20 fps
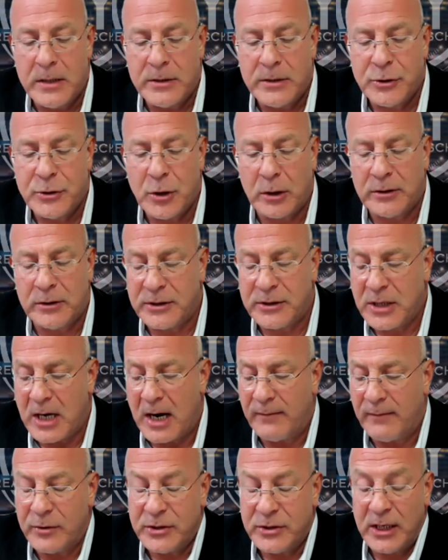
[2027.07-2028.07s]
start this
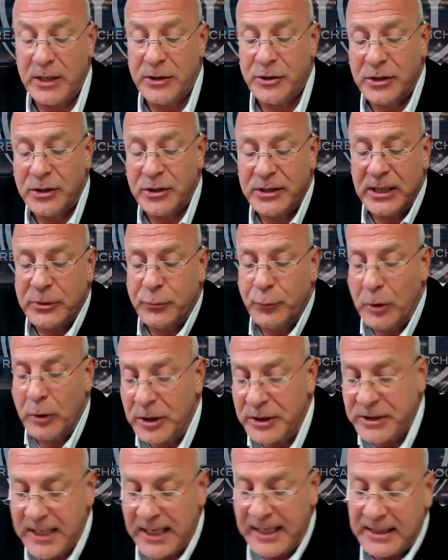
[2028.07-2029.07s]
conversation. It says real
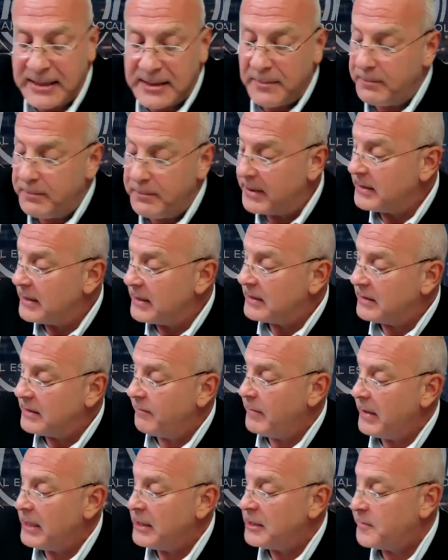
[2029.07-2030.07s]
estate is a business of
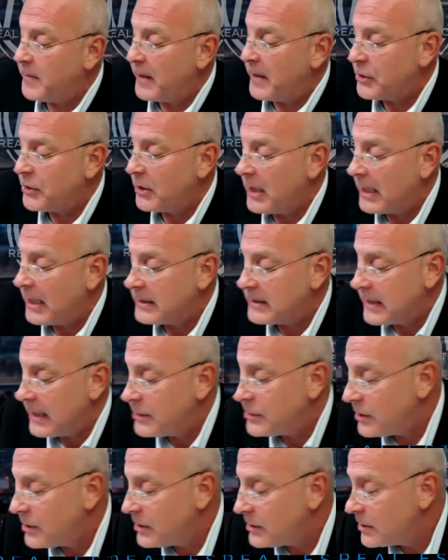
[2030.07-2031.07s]
many
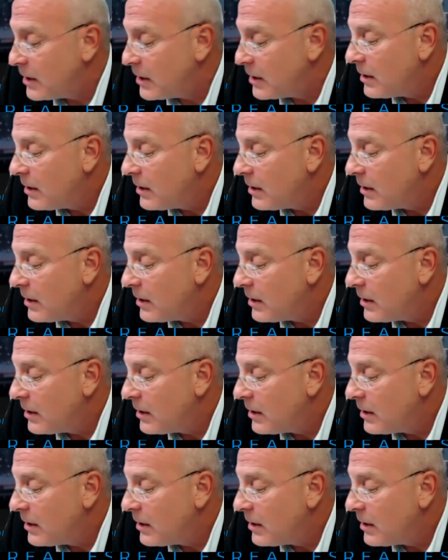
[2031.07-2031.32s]
specializations.